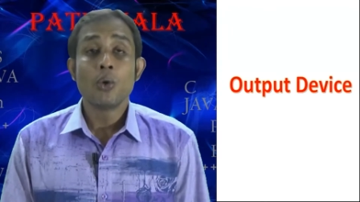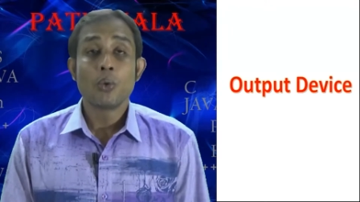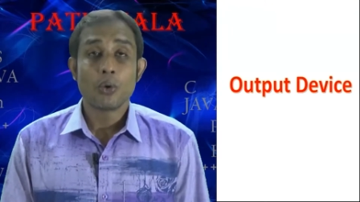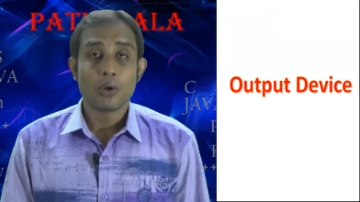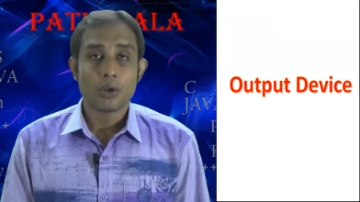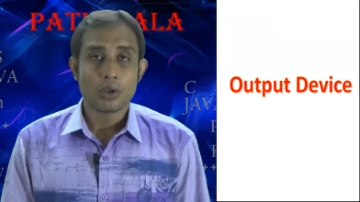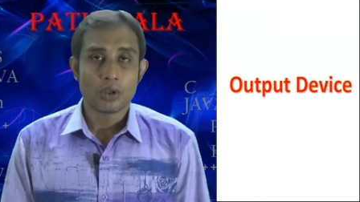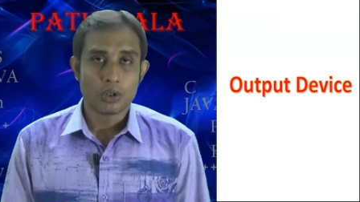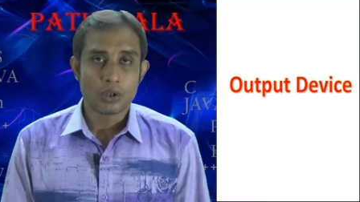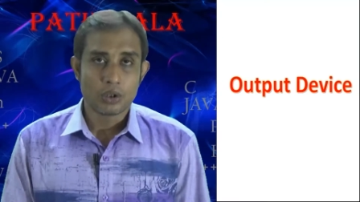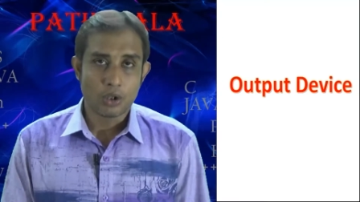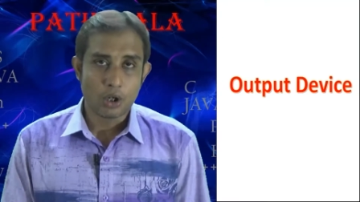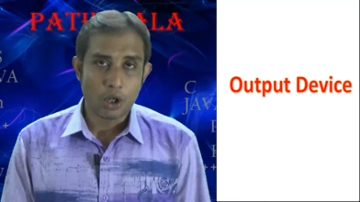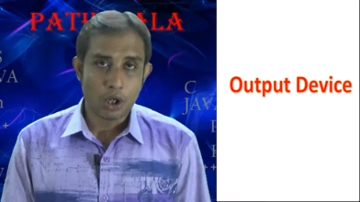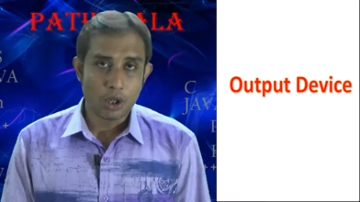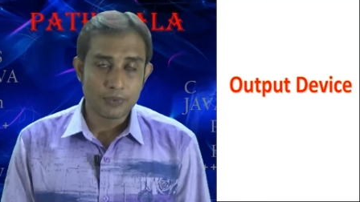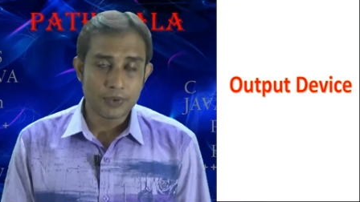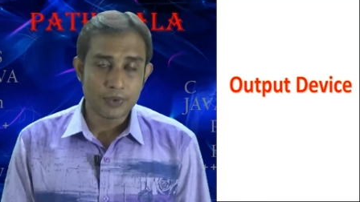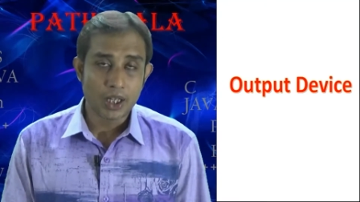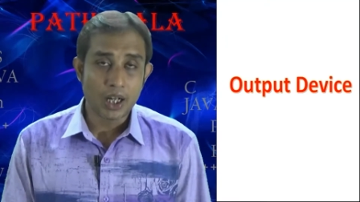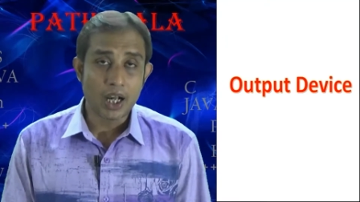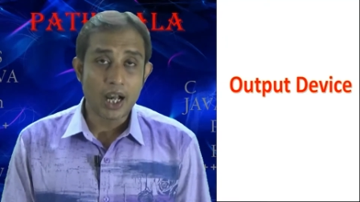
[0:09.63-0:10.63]

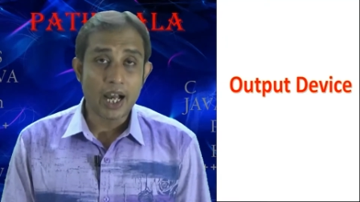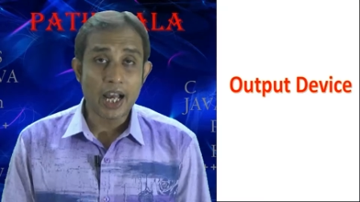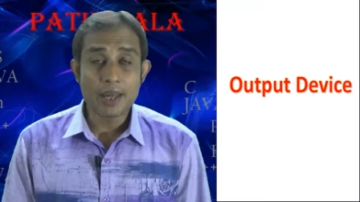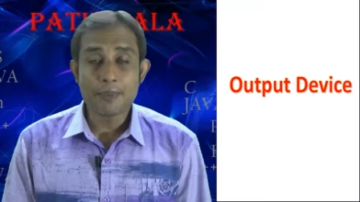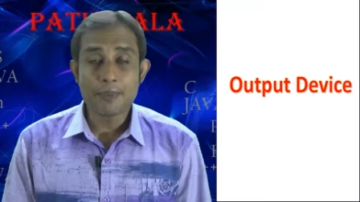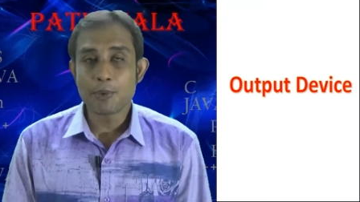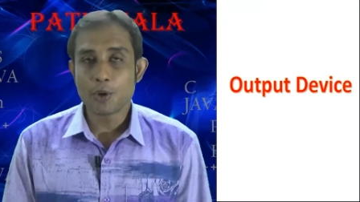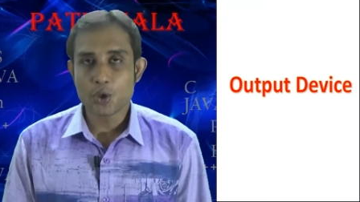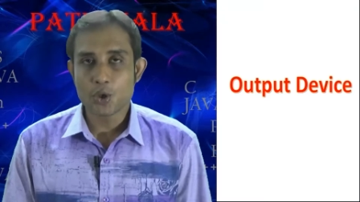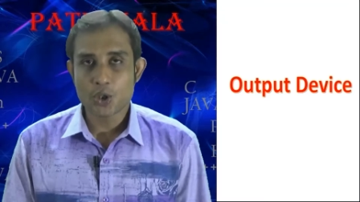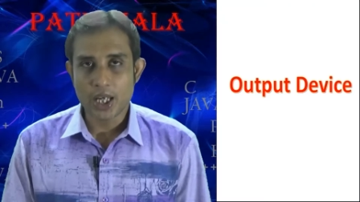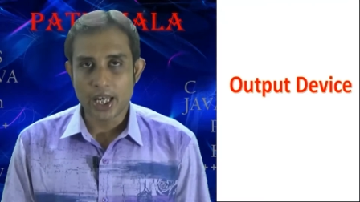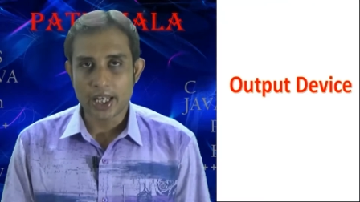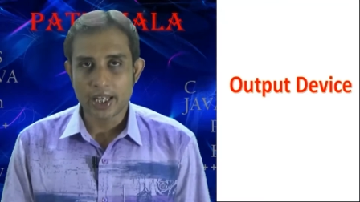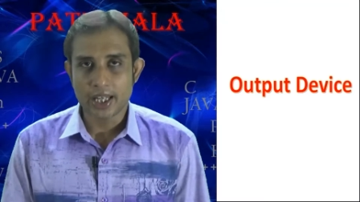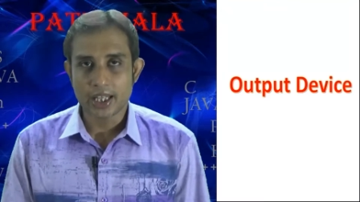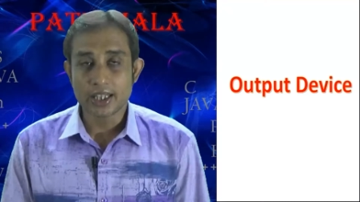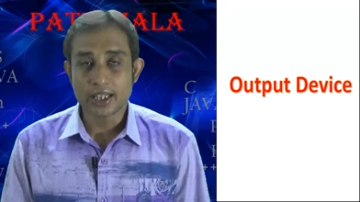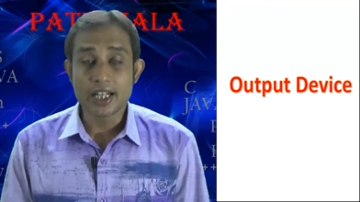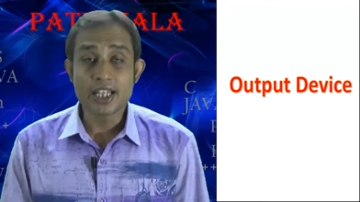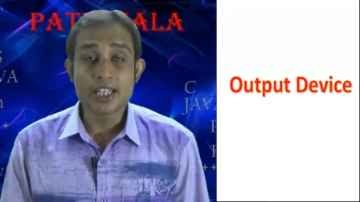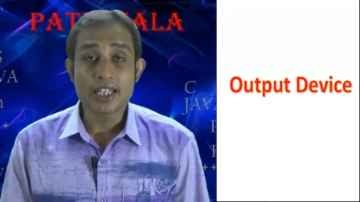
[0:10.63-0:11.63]
of the IPO
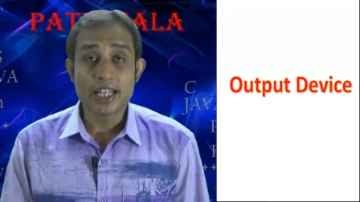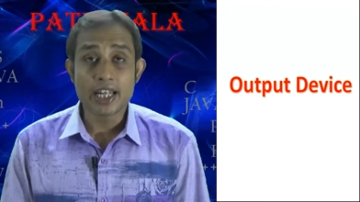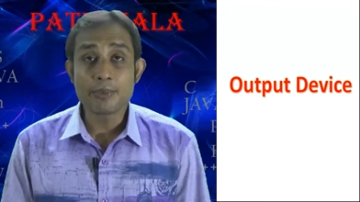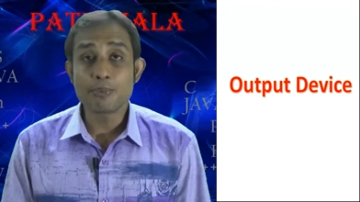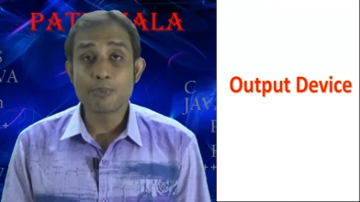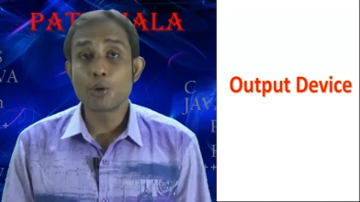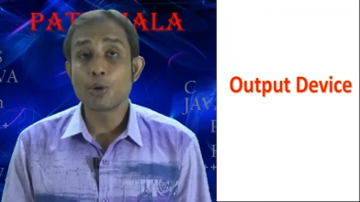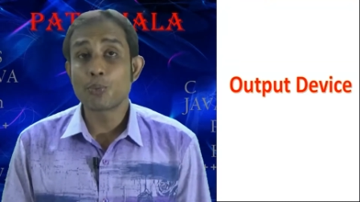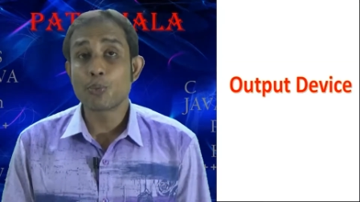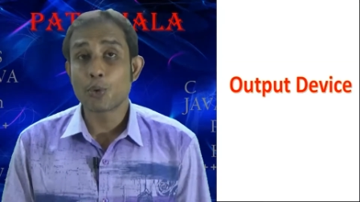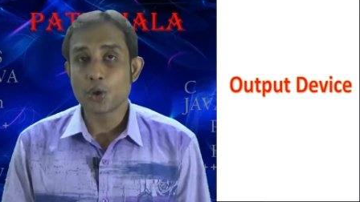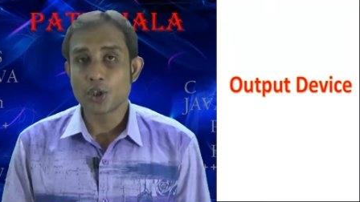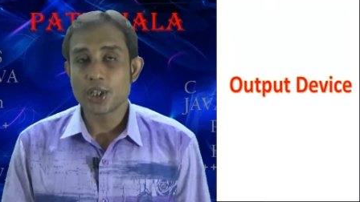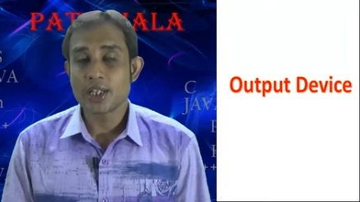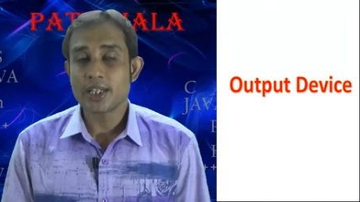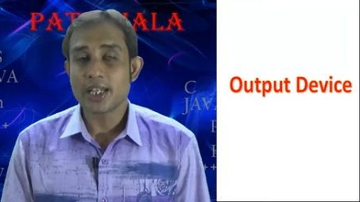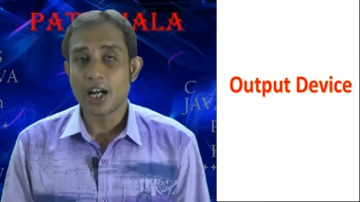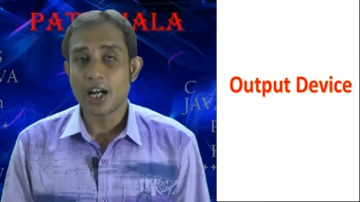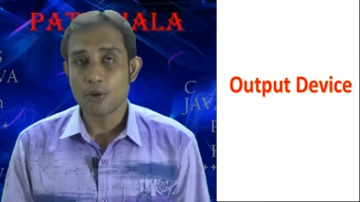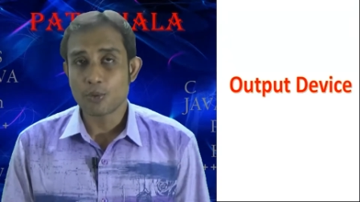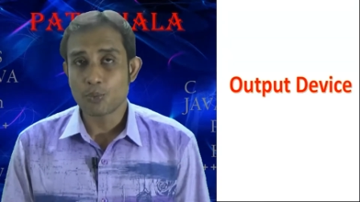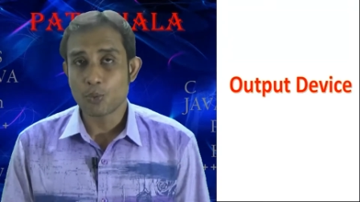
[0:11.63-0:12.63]
cycle, that is input
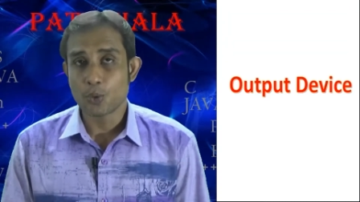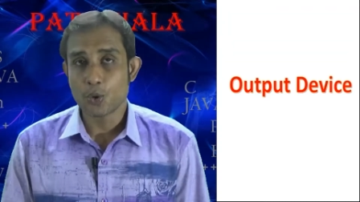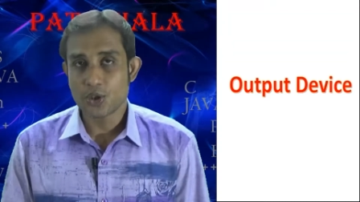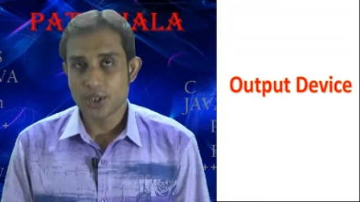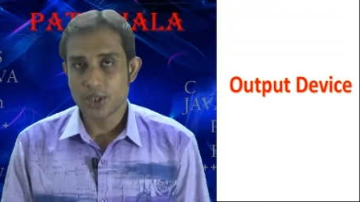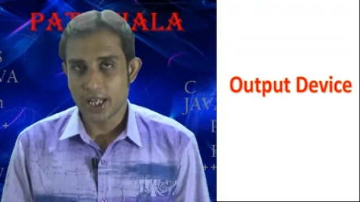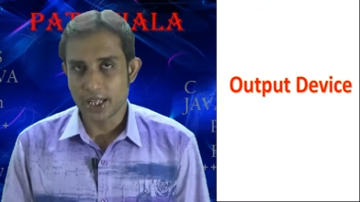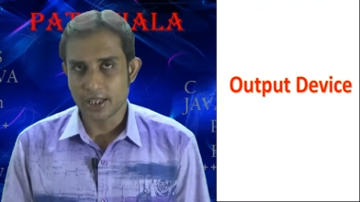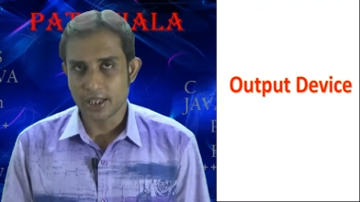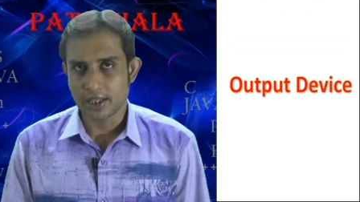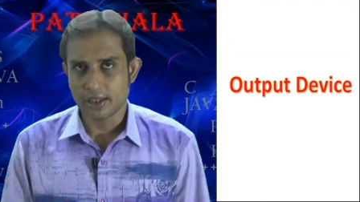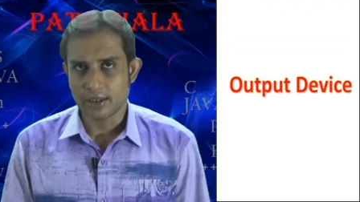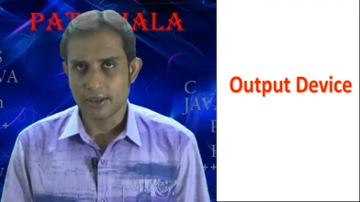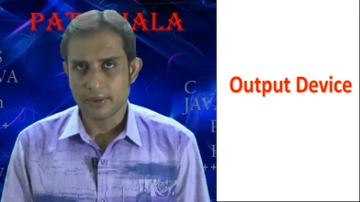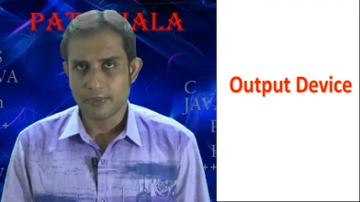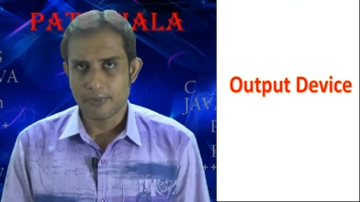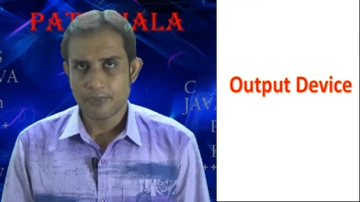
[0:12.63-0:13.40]
process output cycle.